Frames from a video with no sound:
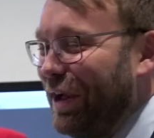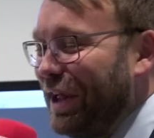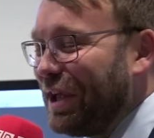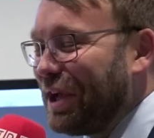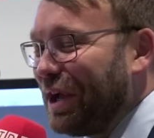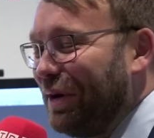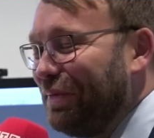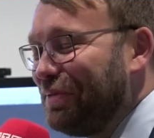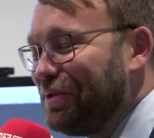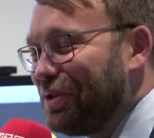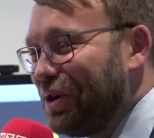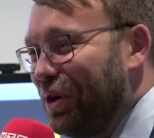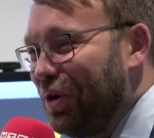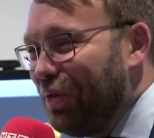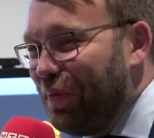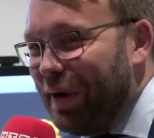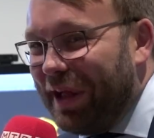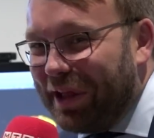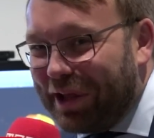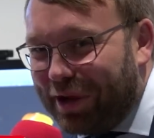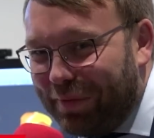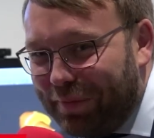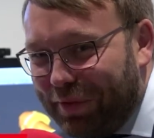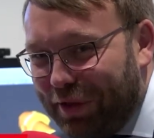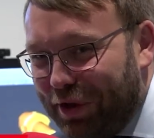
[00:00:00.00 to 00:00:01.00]
welcome, Joe.
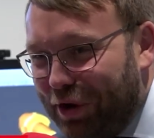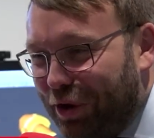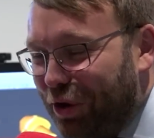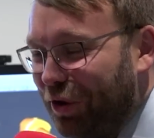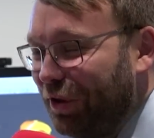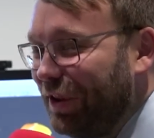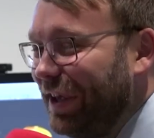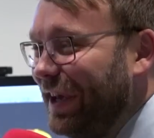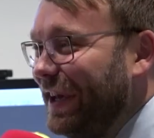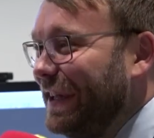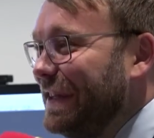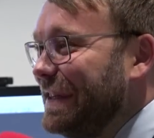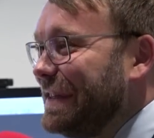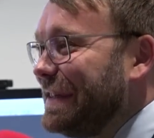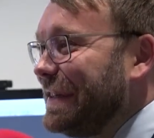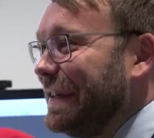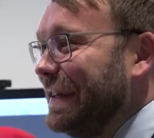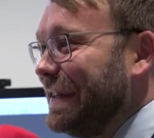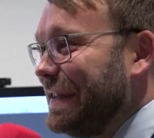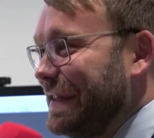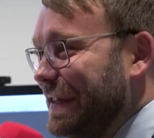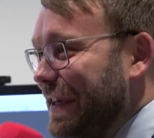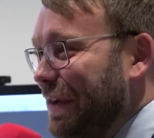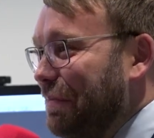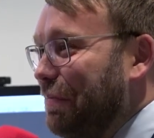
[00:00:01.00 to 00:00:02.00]
Welcome, the audience.
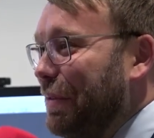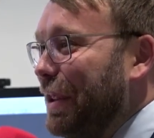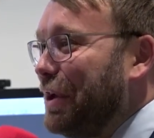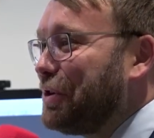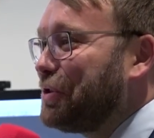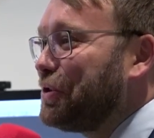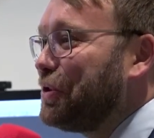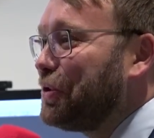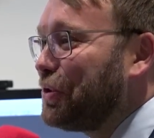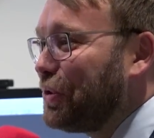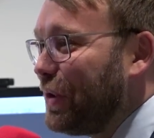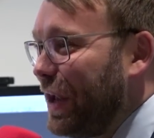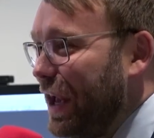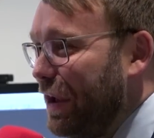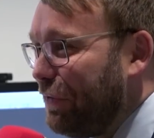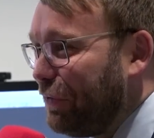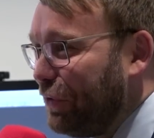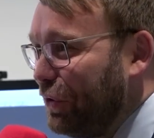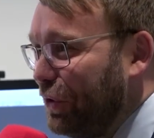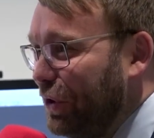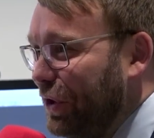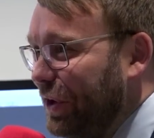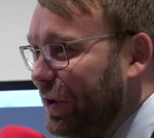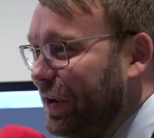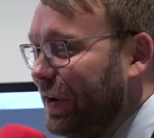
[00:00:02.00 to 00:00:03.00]
It's a pleasure to have
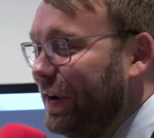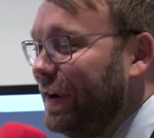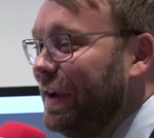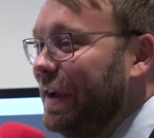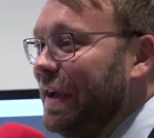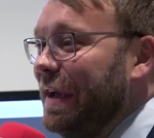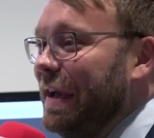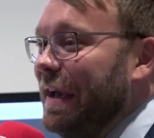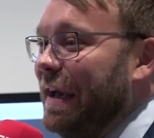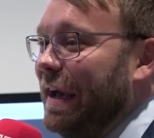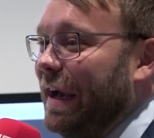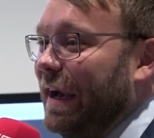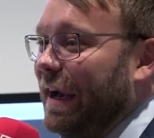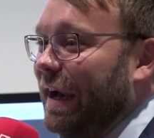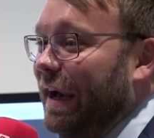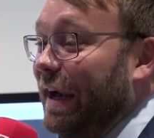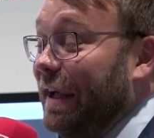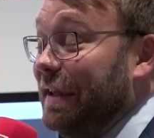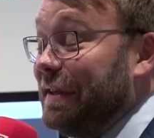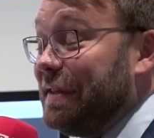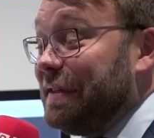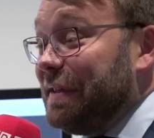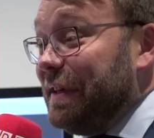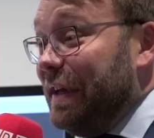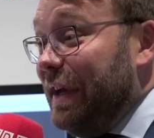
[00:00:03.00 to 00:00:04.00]
you here. Uh,
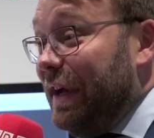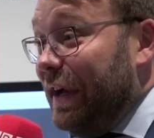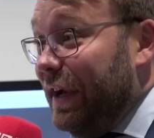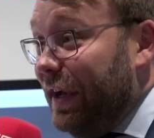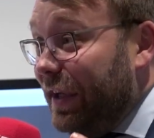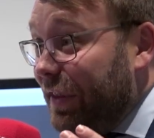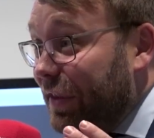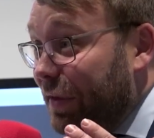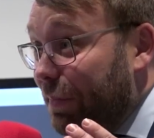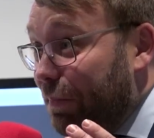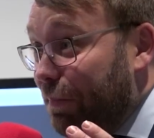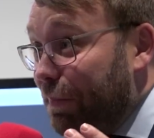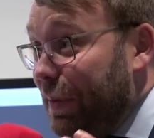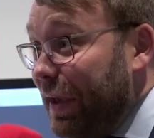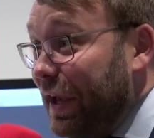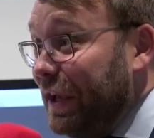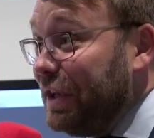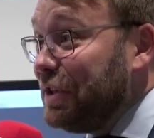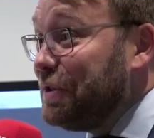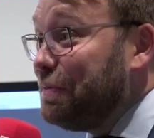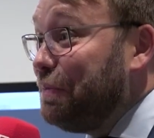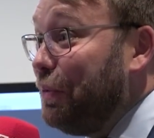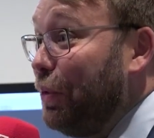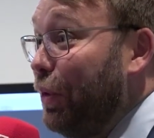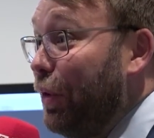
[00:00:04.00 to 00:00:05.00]
it's uh, the
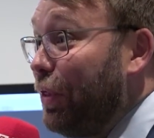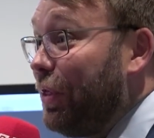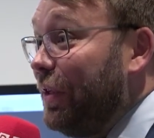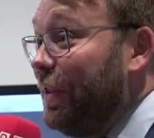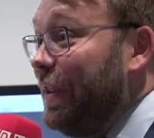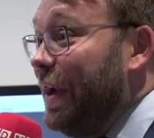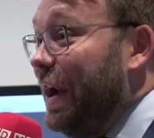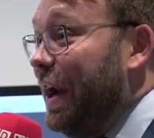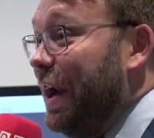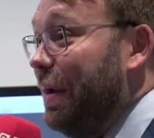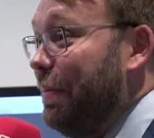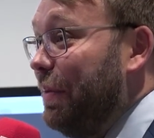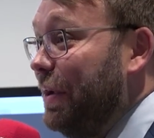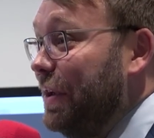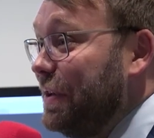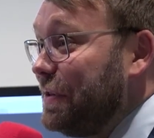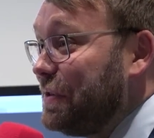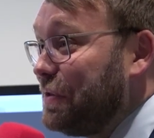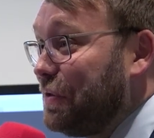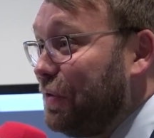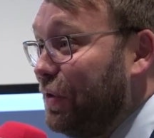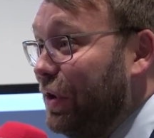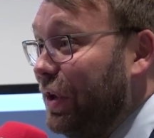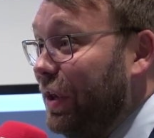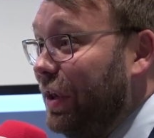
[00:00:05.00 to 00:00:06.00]
biggest booth in the Haimer
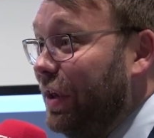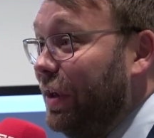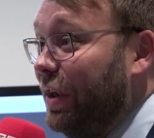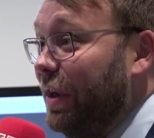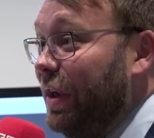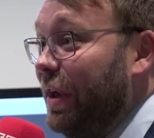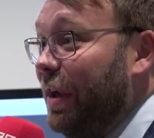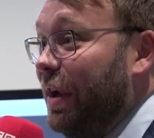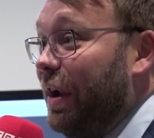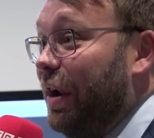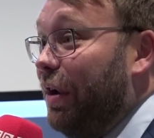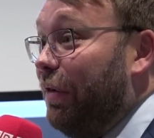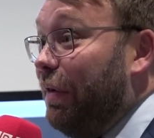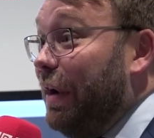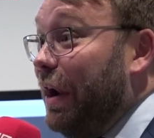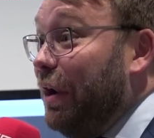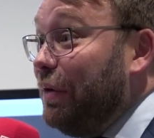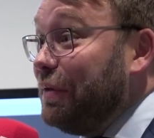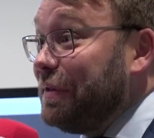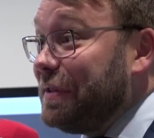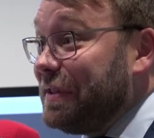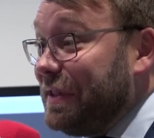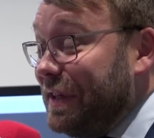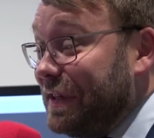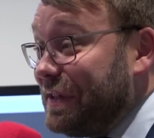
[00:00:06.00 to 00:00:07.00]
history,
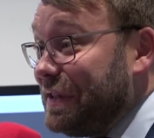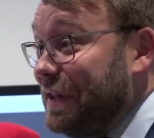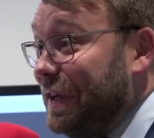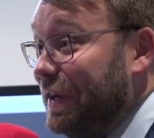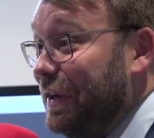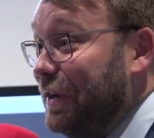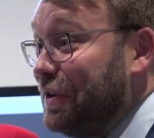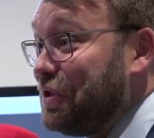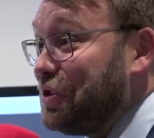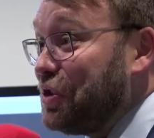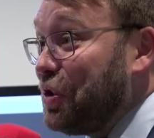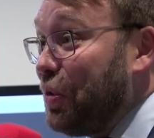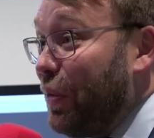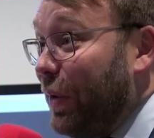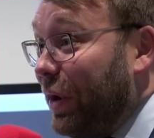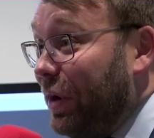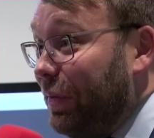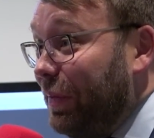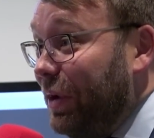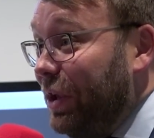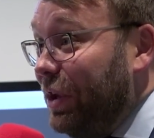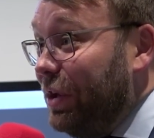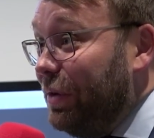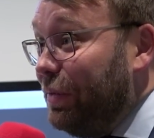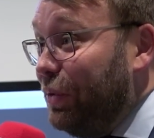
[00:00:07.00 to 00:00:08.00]
around 600 square
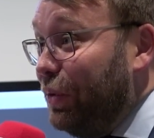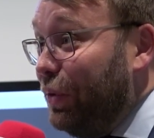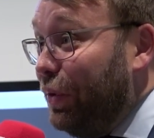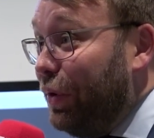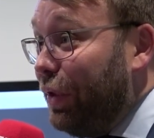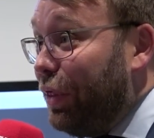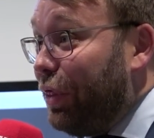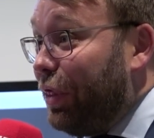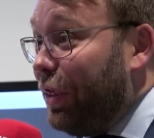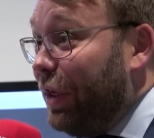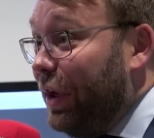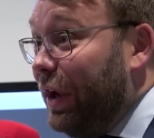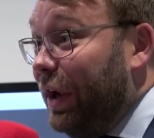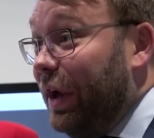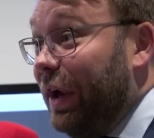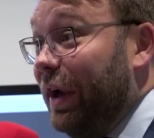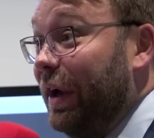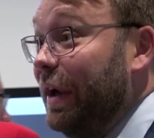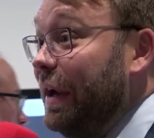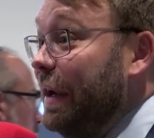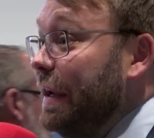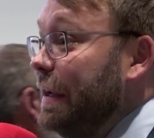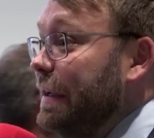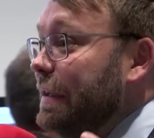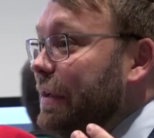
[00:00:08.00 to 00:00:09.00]
meter booth, uh,
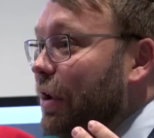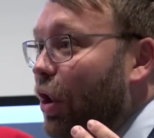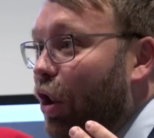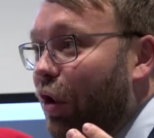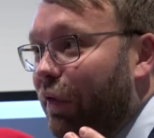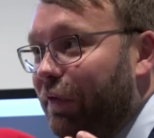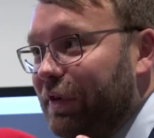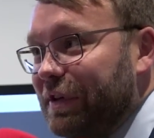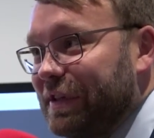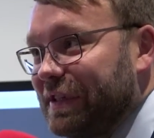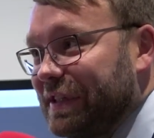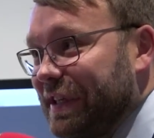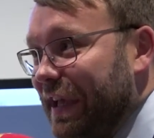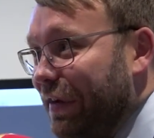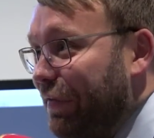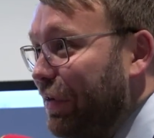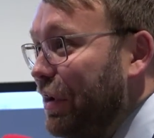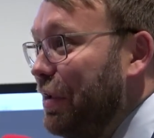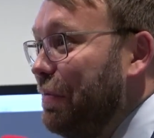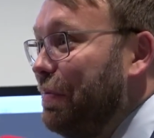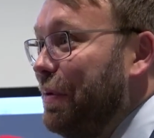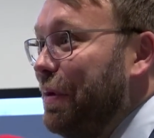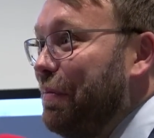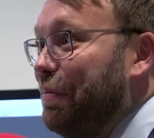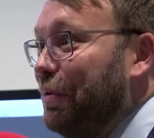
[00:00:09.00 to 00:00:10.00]
over
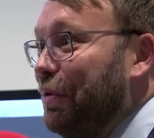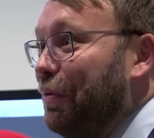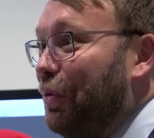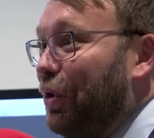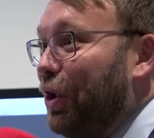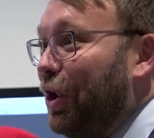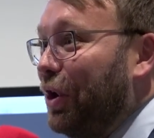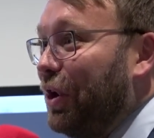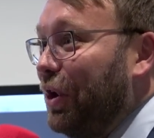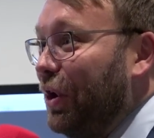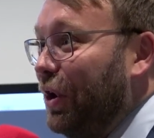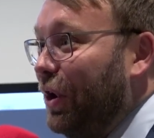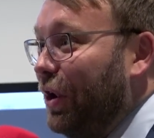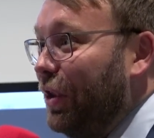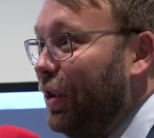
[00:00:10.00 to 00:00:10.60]
70 people working